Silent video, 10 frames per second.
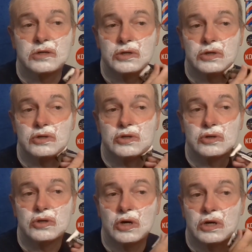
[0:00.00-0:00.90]

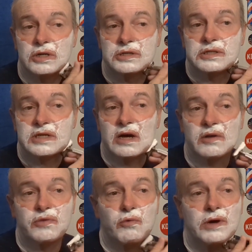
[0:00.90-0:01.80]
good
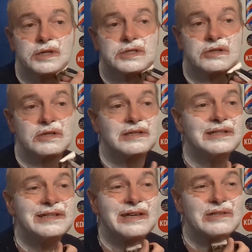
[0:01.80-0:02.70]

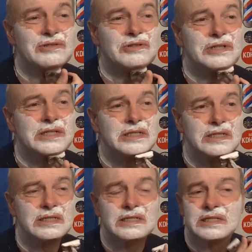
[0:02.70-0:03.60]
southwestern desert
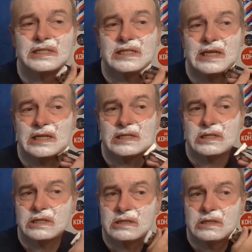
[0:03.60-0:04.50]

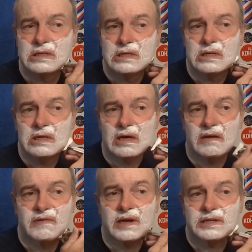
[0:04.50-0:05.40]
scent,
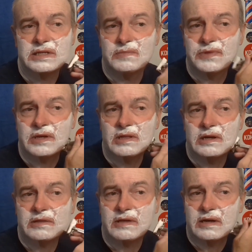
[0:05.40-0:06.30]
I've got something
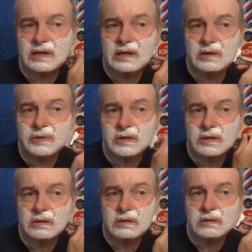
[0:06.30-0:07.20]
like that
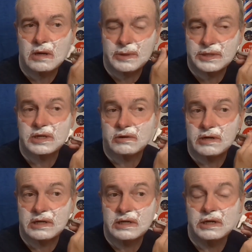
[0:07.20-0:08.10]
coming. I mean, it's
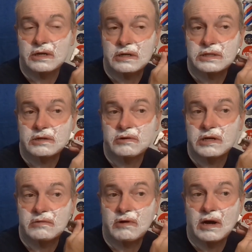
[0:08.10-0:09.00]
already here, it's
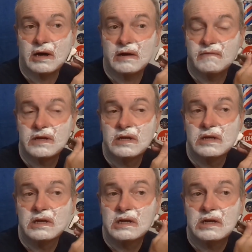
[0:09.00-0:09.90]
already arrived,
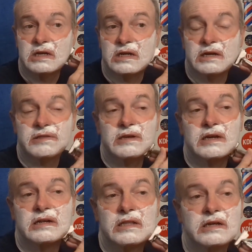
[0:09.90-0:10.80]
and I
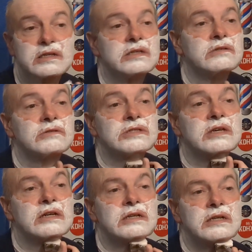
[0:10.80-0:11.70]
think I'd like to use
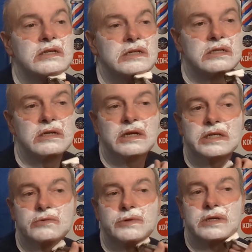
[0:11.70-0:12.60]
that in
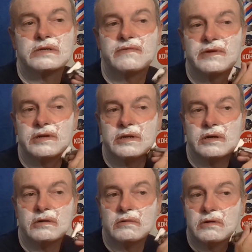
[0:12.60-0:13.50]
next week's
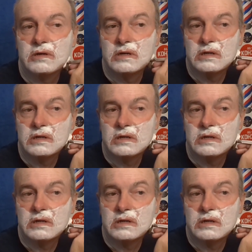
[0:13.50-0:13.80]
video,